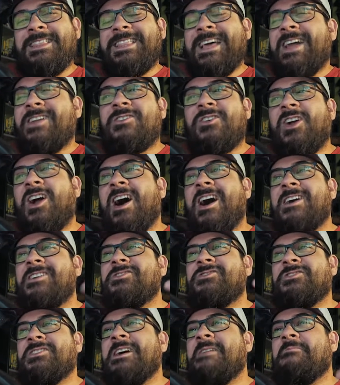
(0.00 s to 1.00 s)
that are
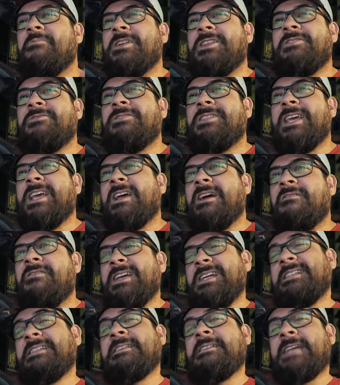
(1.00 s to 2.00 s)
conjured up when you think of
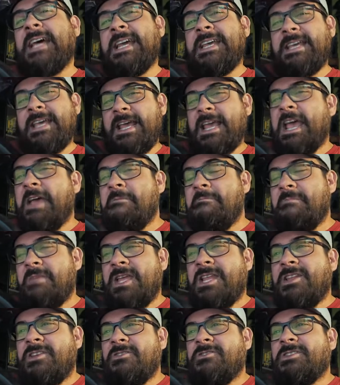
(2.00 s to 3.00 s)
a psychic
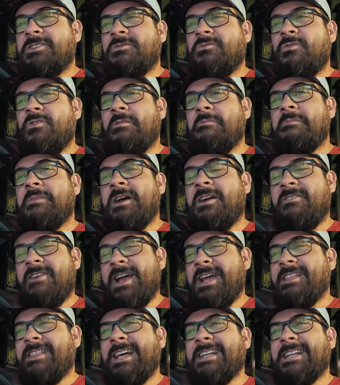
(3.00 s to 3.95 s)
Meteor Swarm, all right?